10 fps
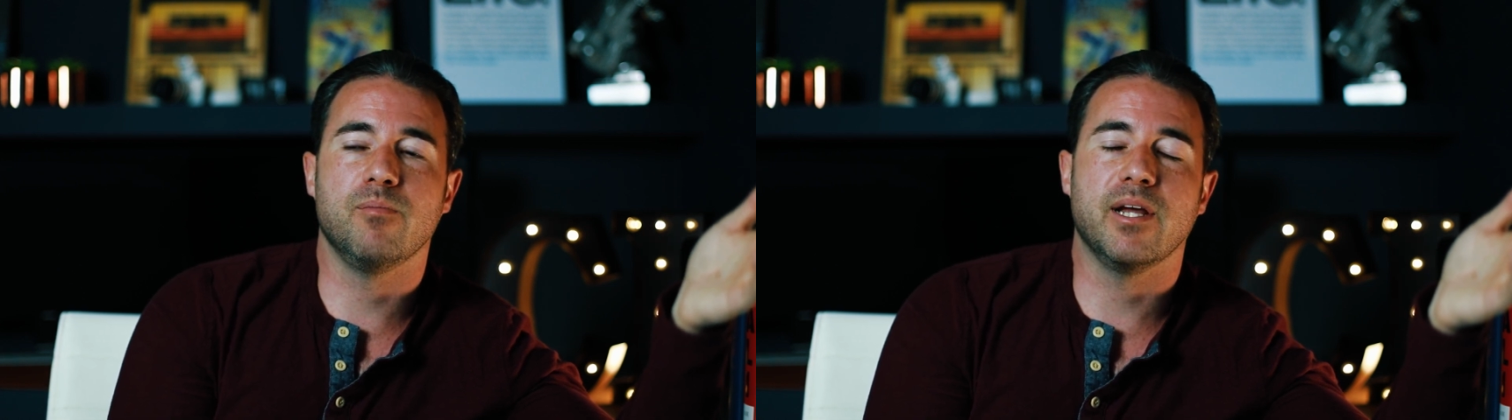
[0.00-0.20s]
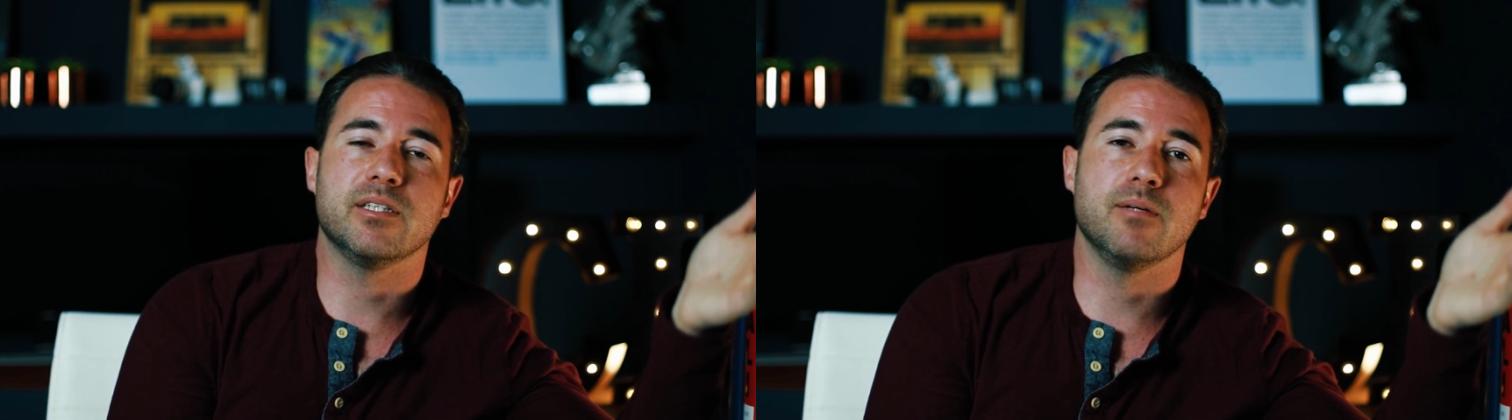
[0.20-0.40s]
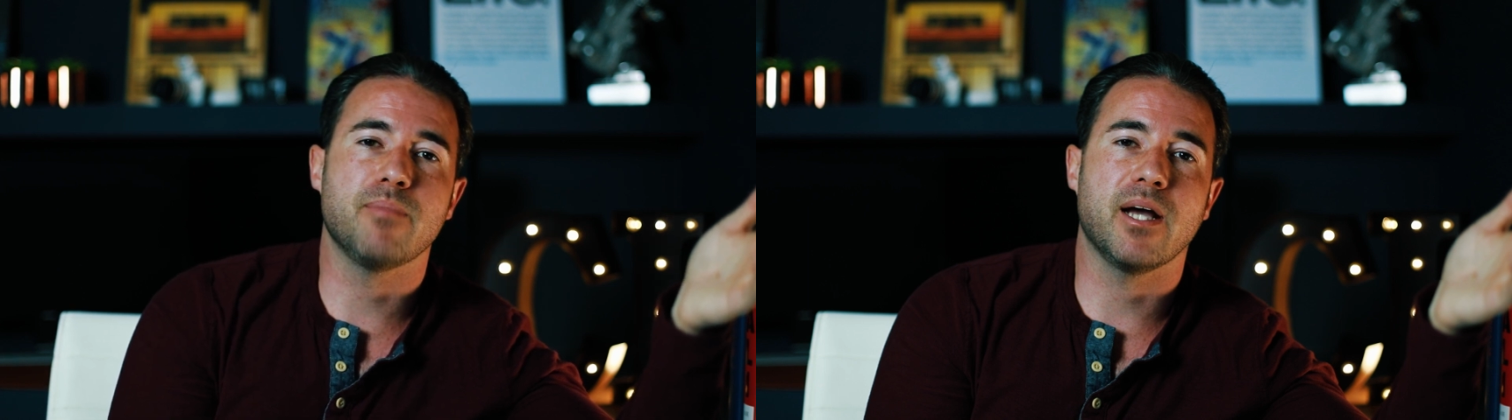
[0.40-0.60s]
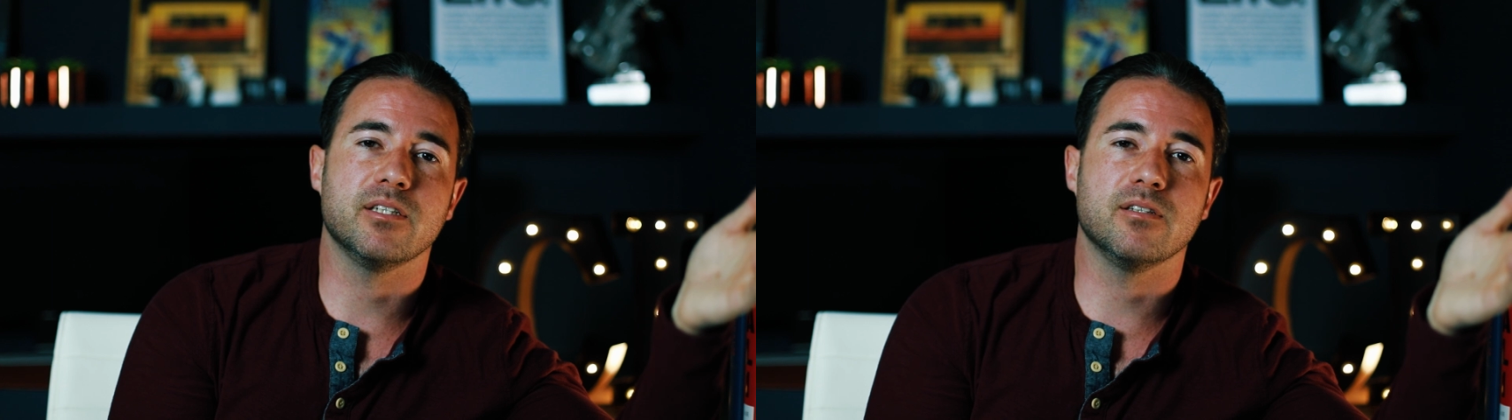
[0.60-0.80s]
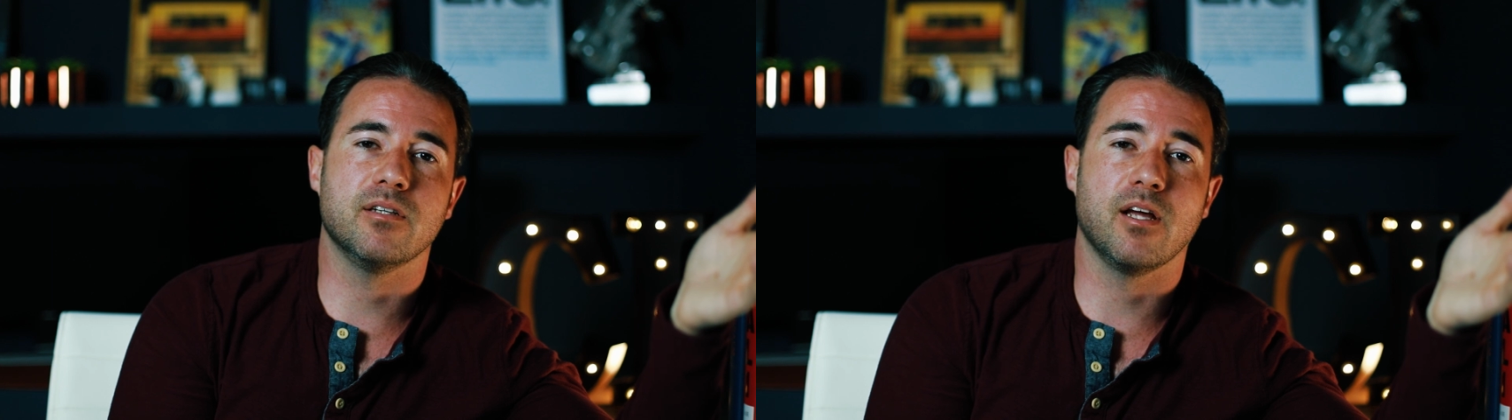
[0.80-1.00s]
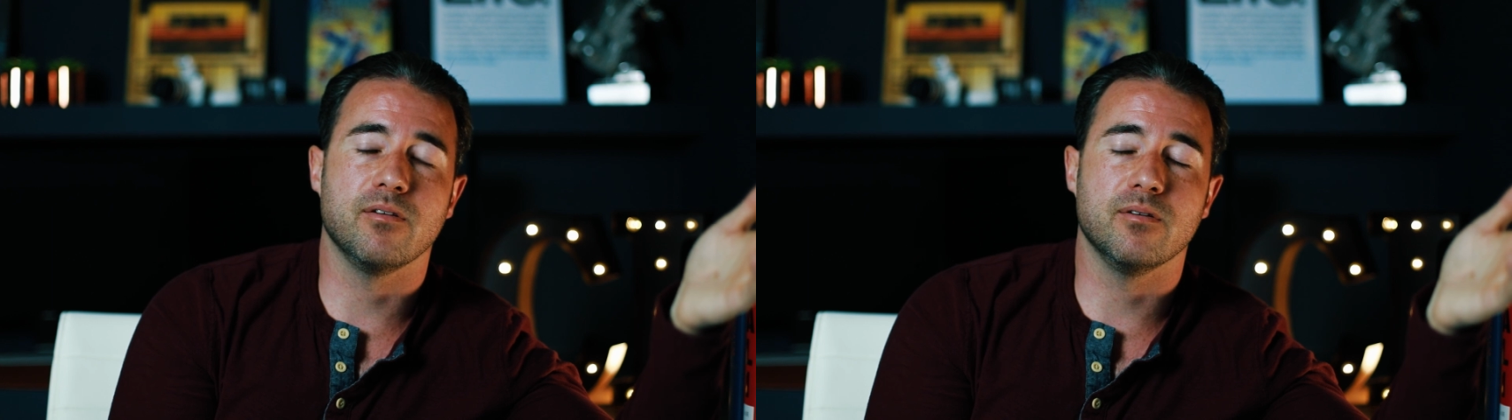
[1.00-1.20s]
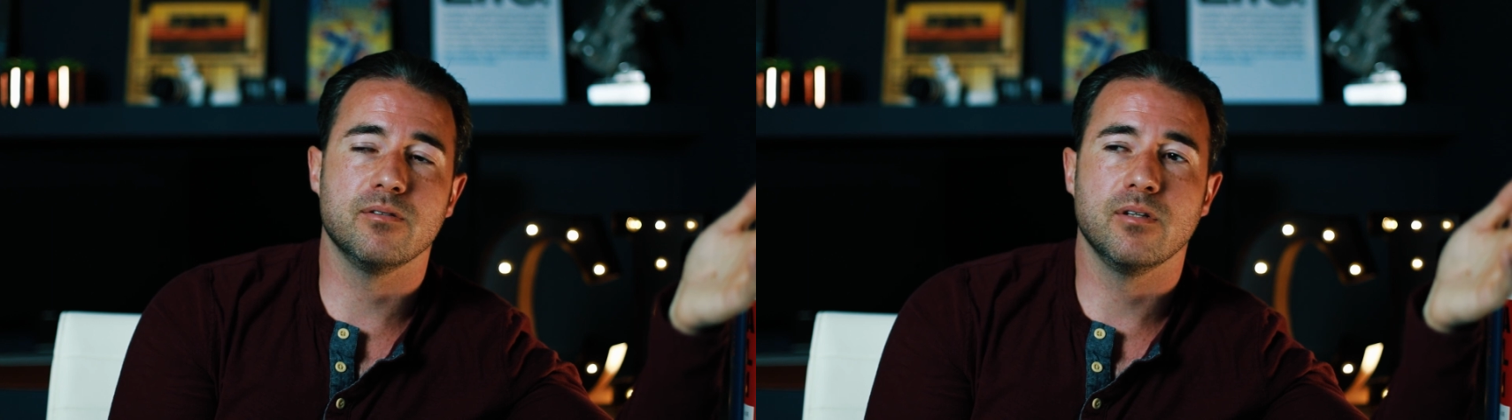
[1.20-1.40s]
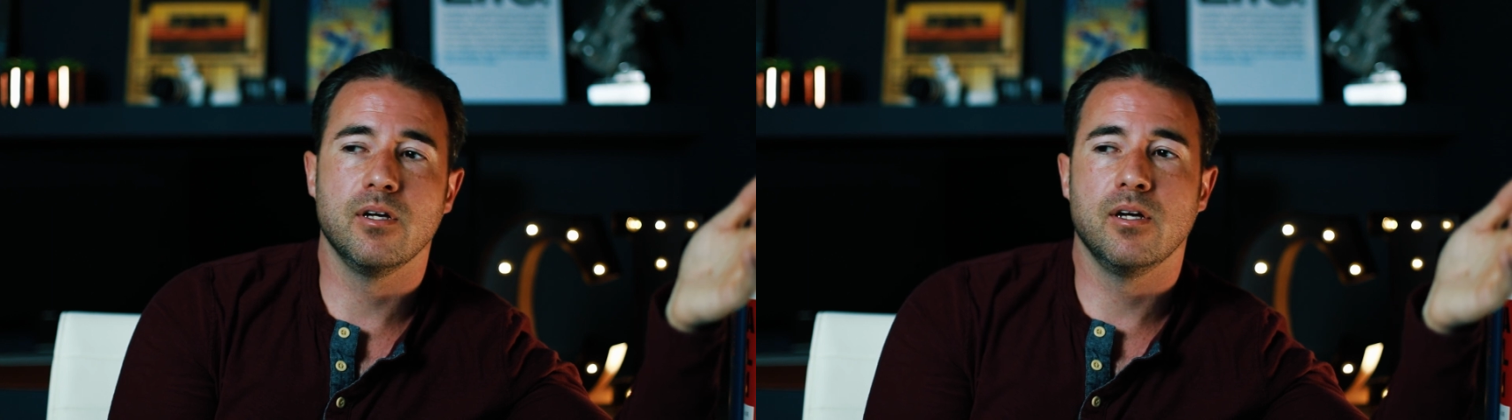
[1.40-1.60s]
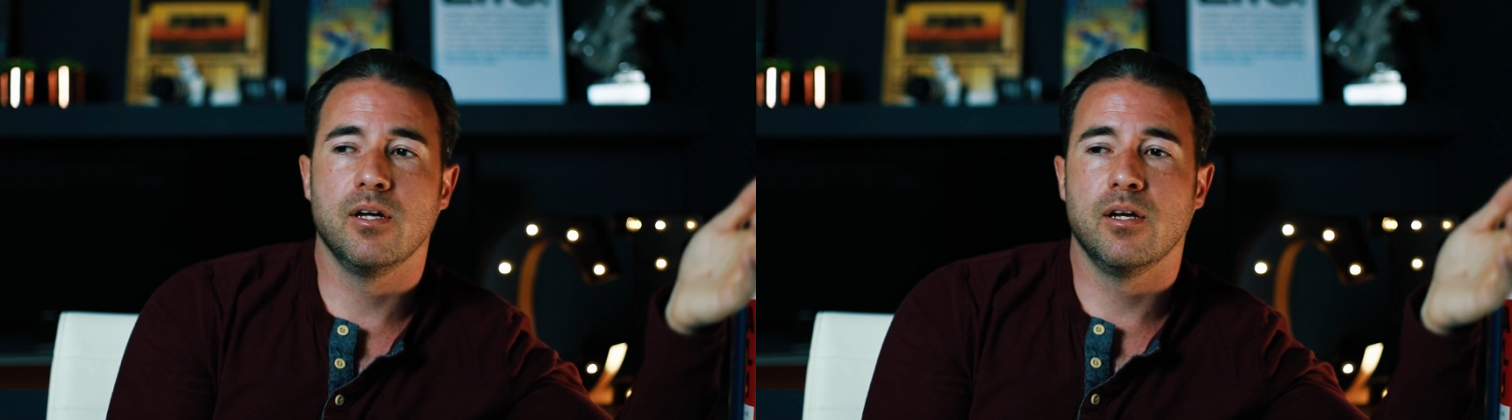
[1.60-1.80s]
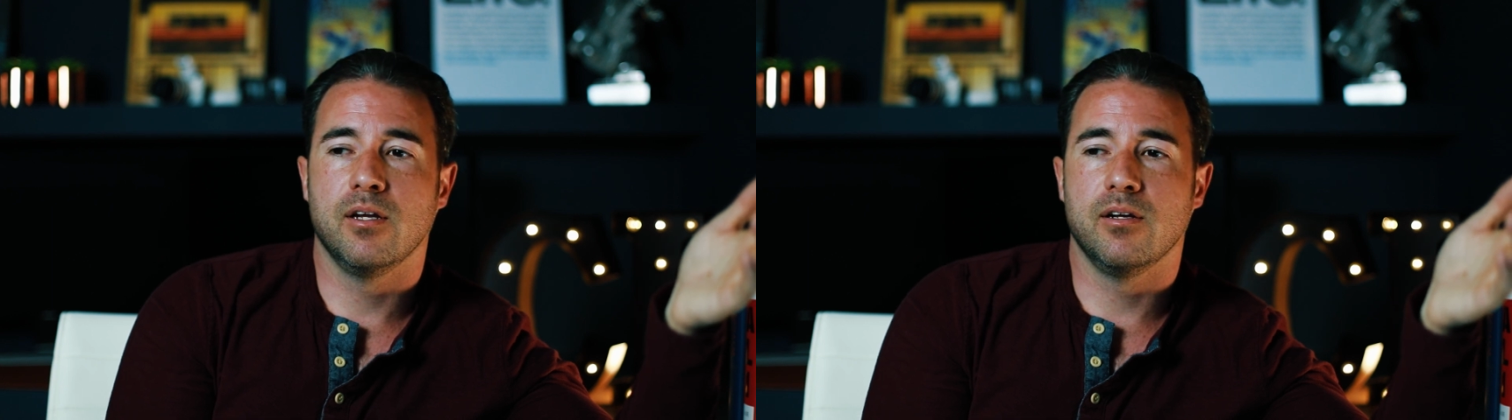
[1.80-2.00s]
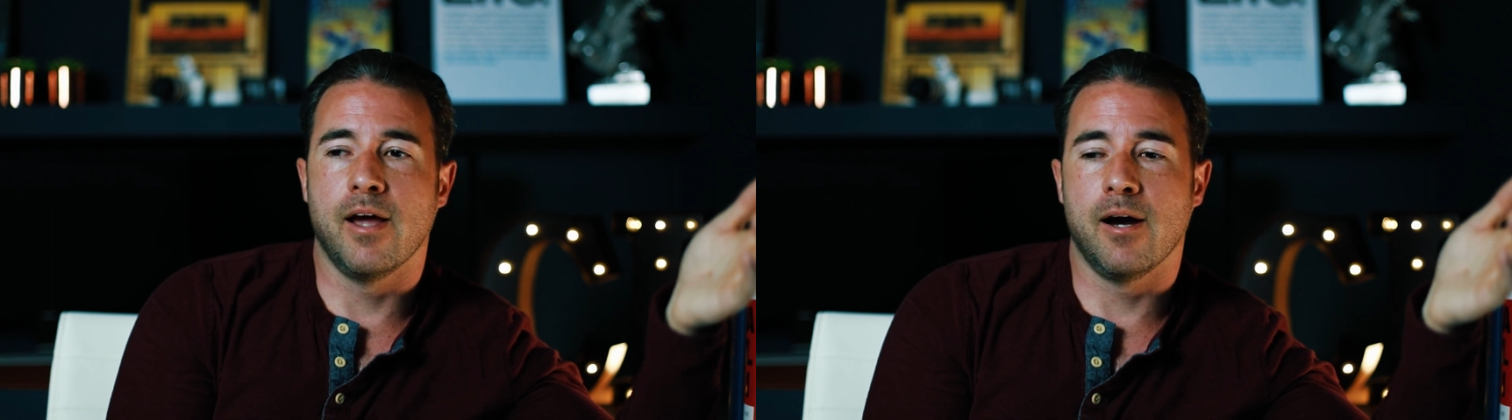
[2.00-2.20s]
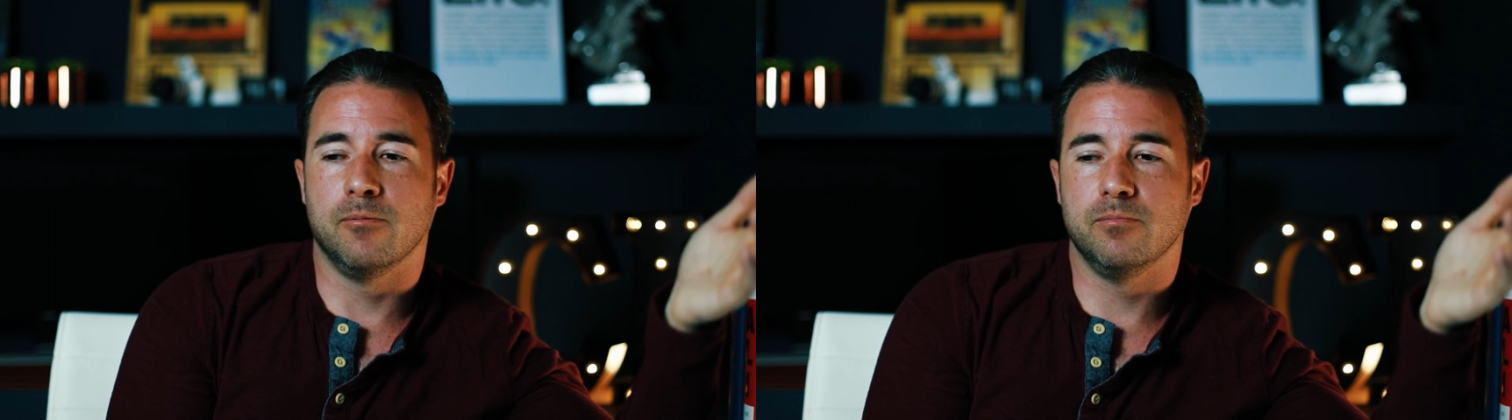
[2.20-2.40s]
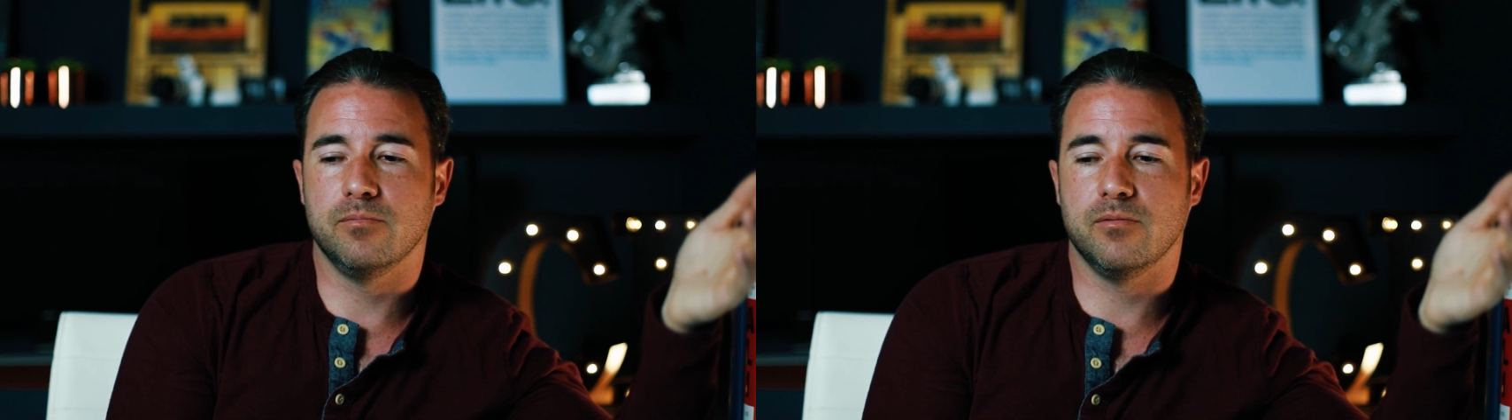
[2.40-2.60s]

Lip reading: less impacted than others. Now,